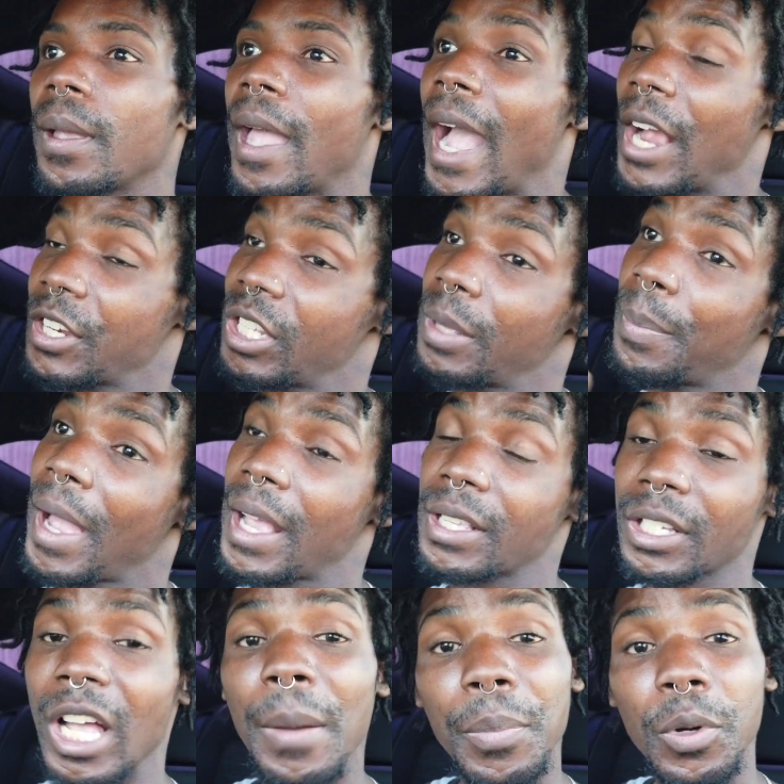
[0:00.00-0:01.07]
Actually, the
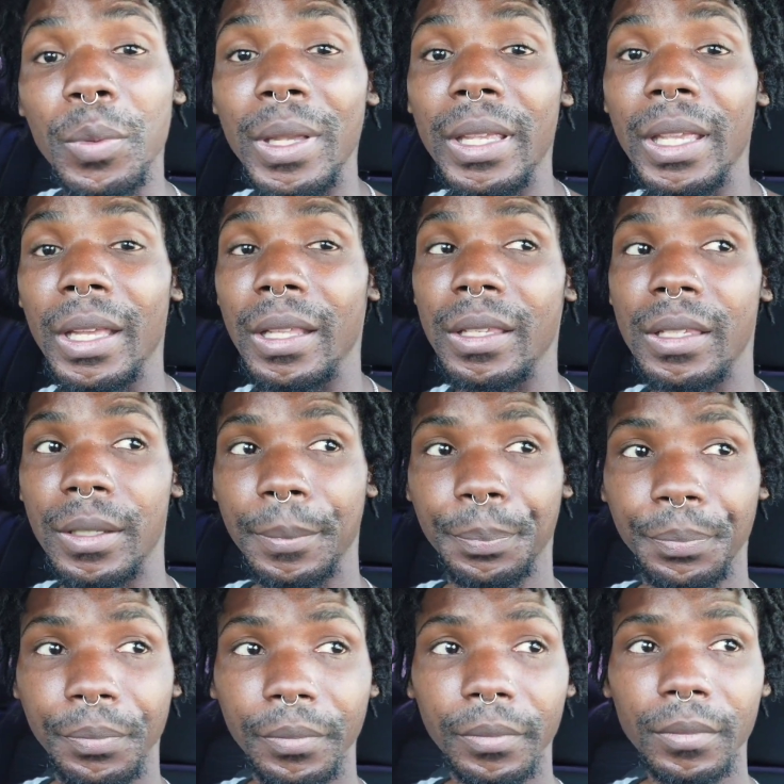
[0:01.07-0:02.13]
past couple weekends.
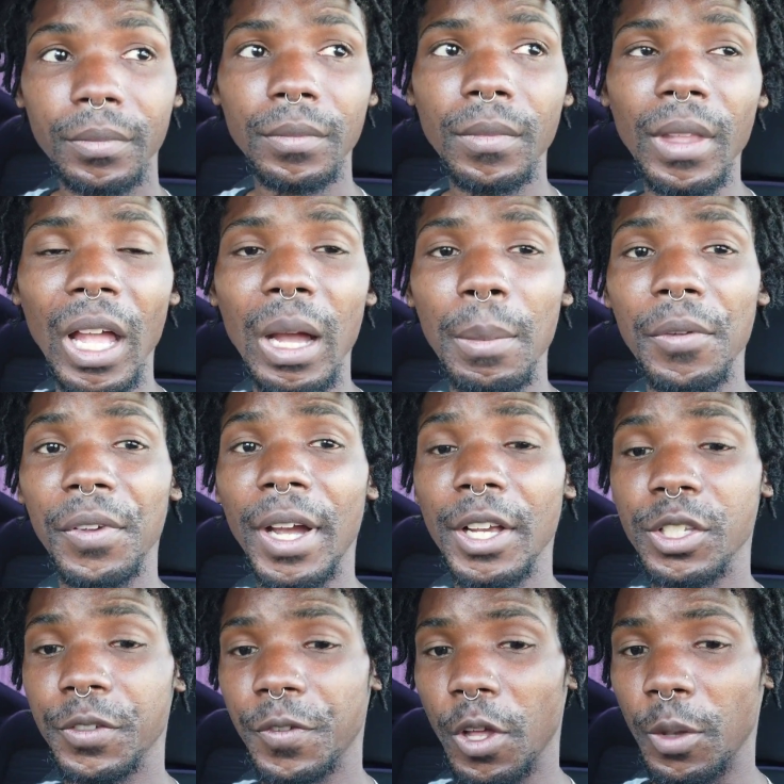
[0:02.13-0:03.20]
Um, if you
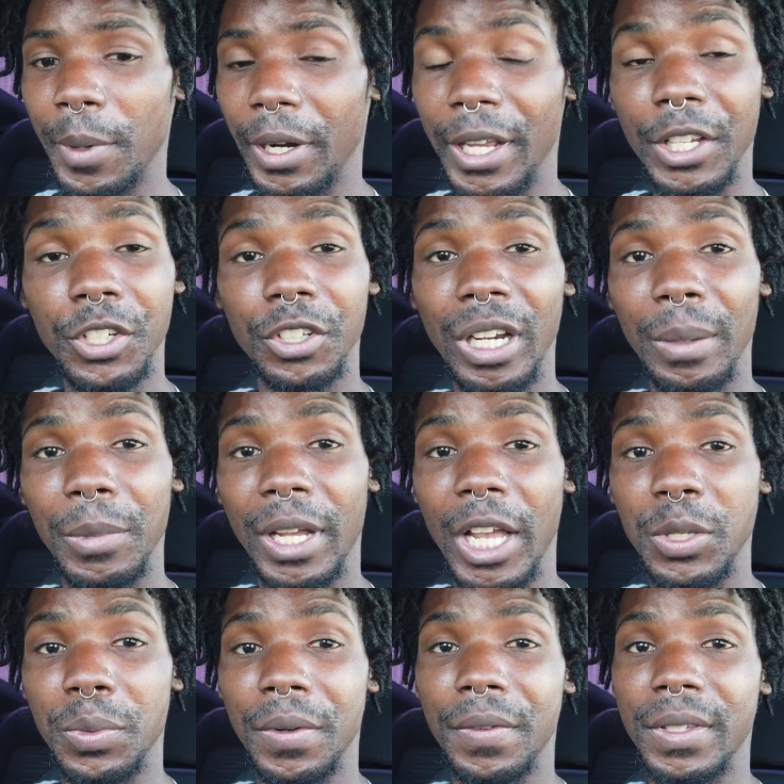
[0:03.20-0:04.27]
guys are following me on Instagram, you
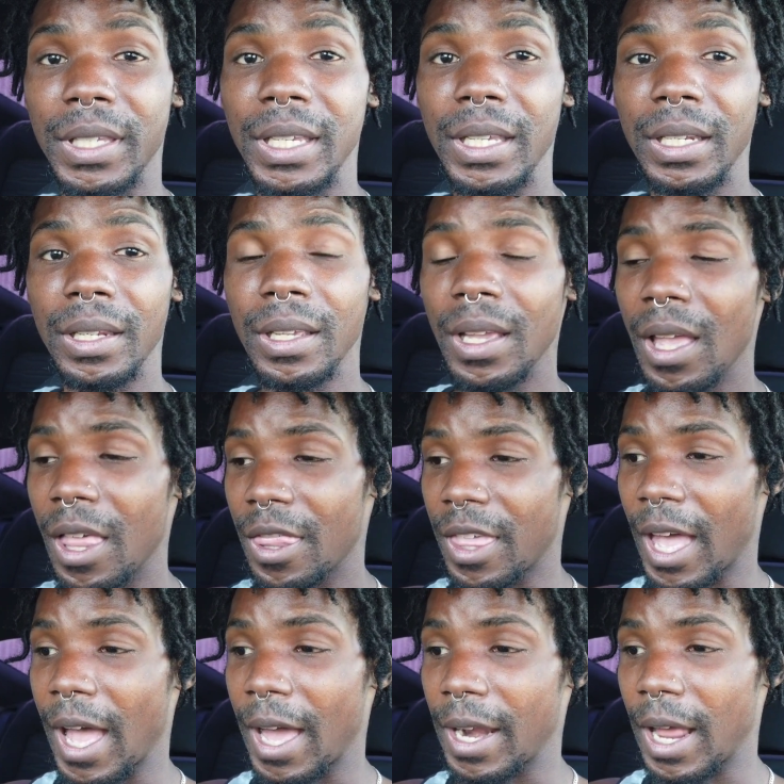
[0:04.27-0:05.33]
guys would have seen
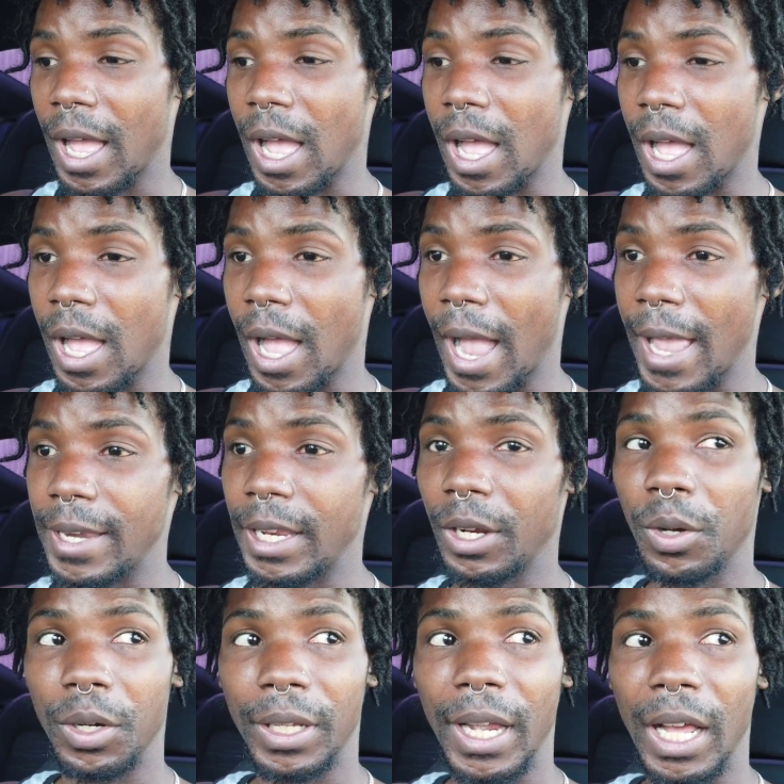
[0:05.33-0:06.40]
that uh, I did
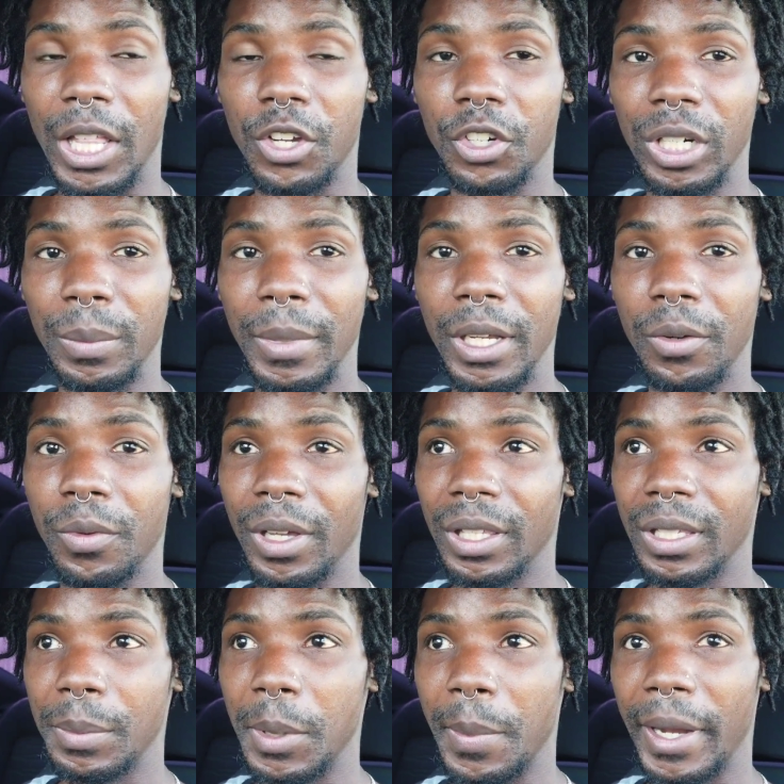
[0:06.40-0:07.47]
go to Cali Creaming with
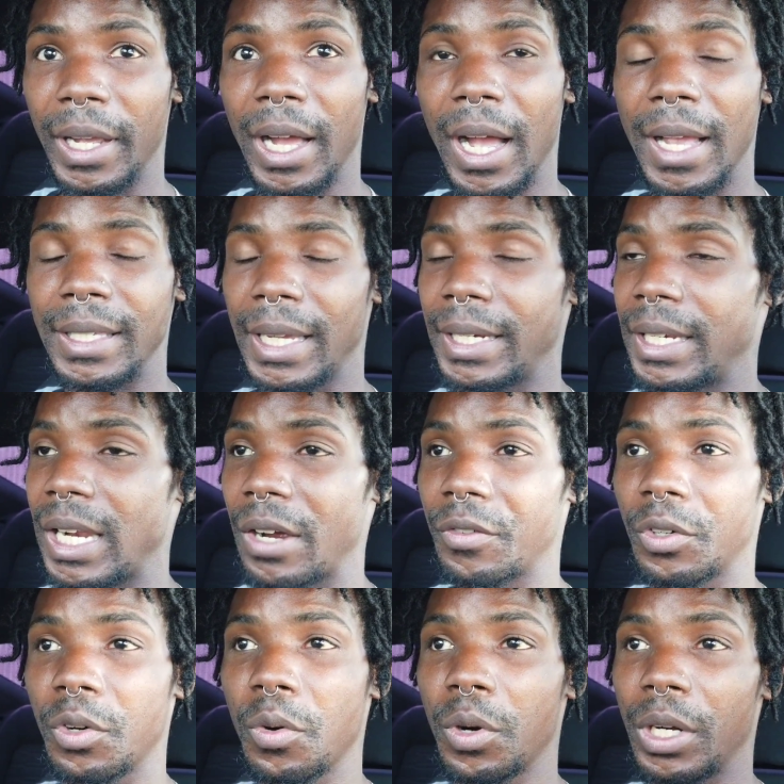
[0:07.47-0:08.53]
some of my guys. I did not
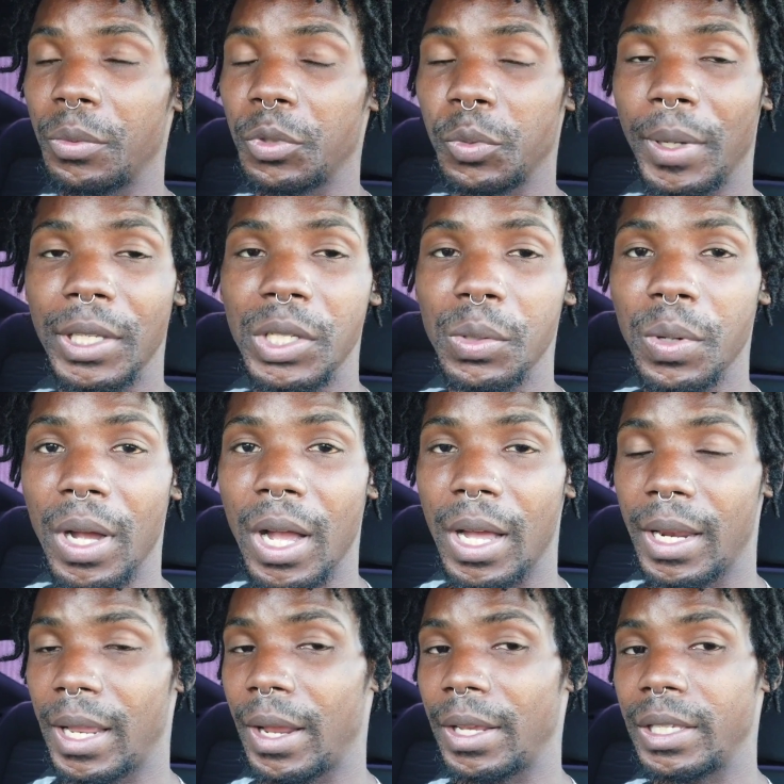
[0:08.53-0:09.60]
record. It was way too
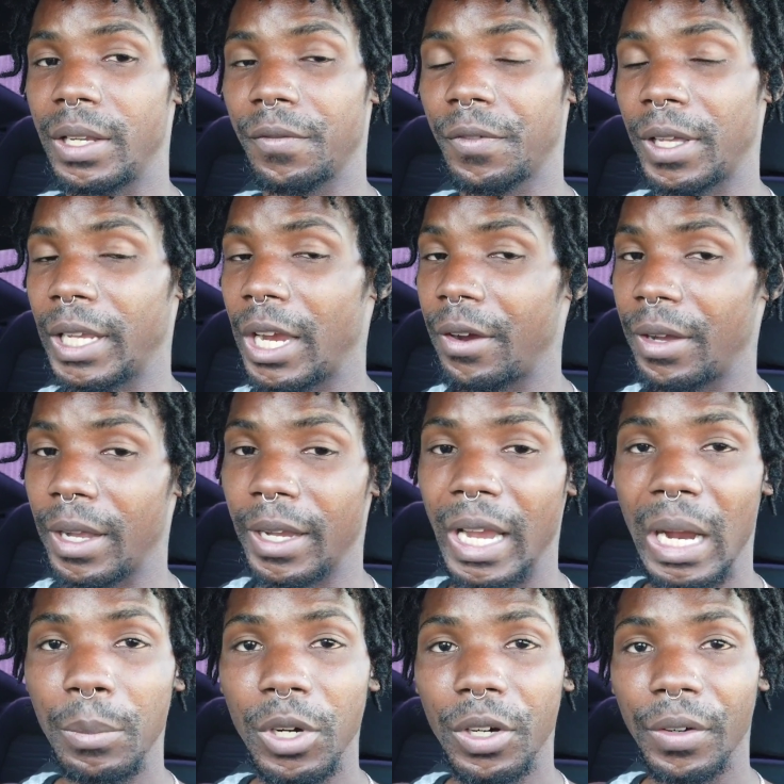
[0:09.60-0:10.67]
hot. And I just didn't feel like carrying a
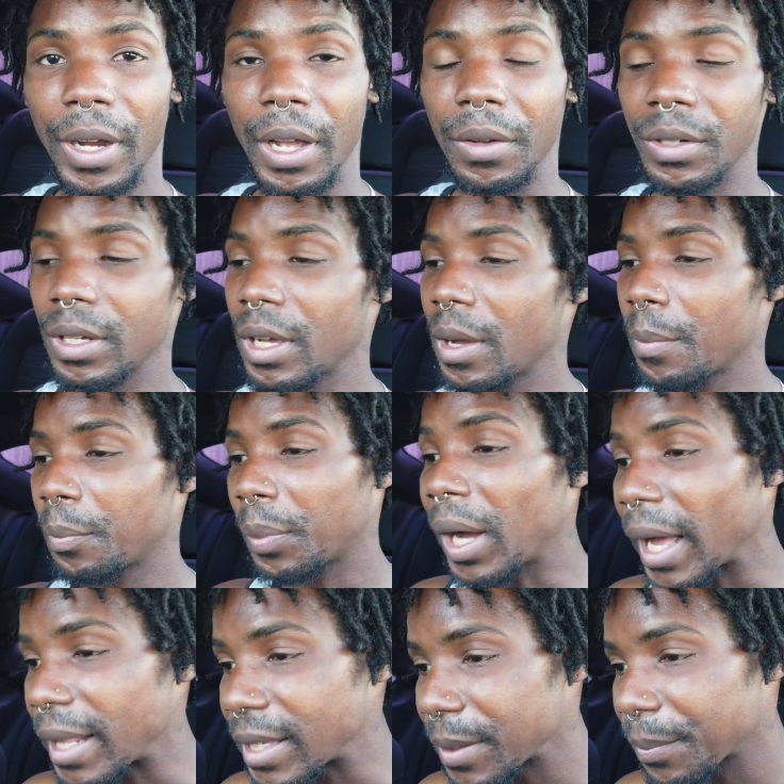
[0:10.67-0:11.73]
camera around.
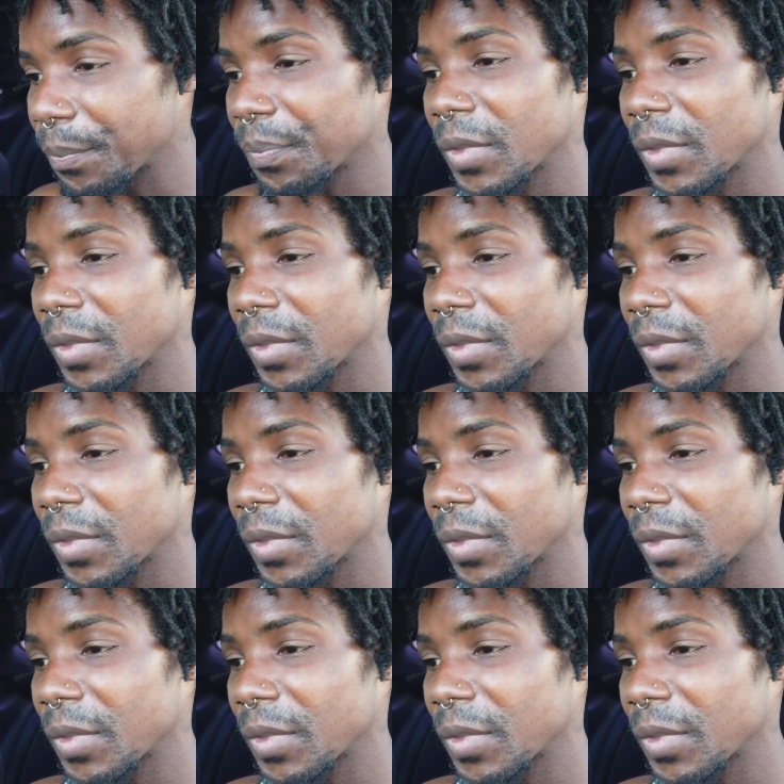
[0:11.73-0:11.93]
But